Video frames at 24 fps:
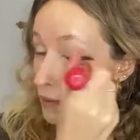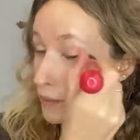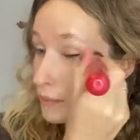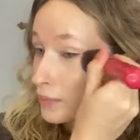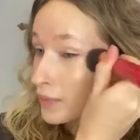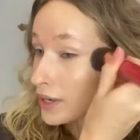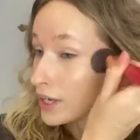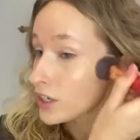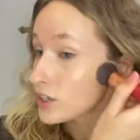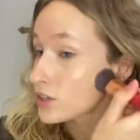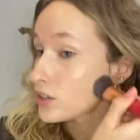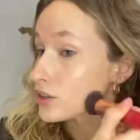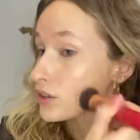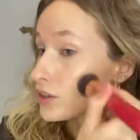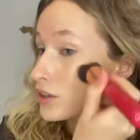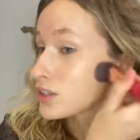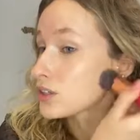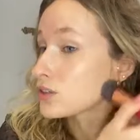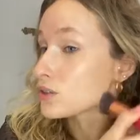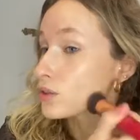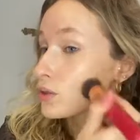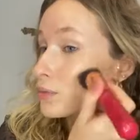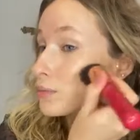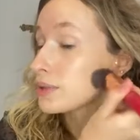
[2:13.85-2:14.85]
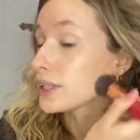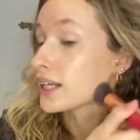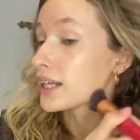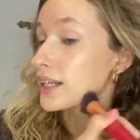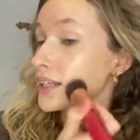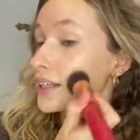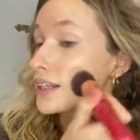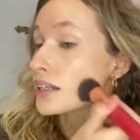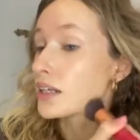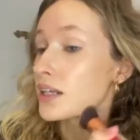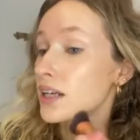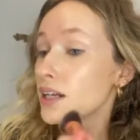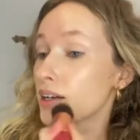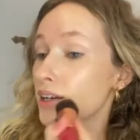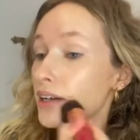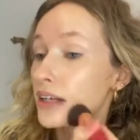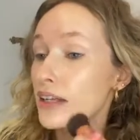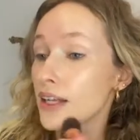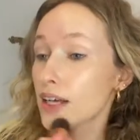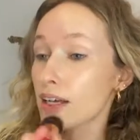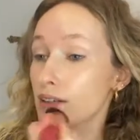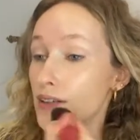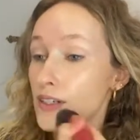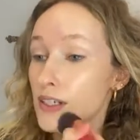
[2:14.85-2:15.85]
make sure it's all blended in,
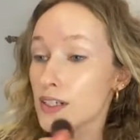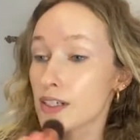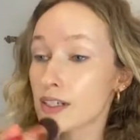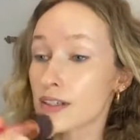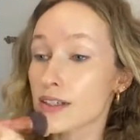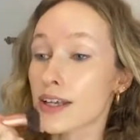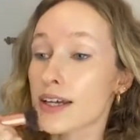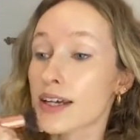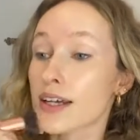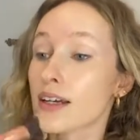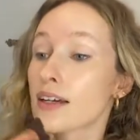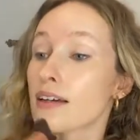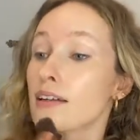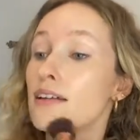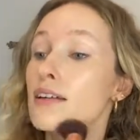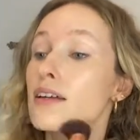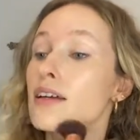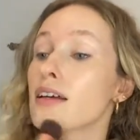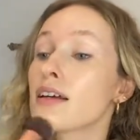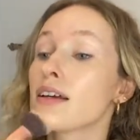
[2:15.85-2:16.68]
and that just like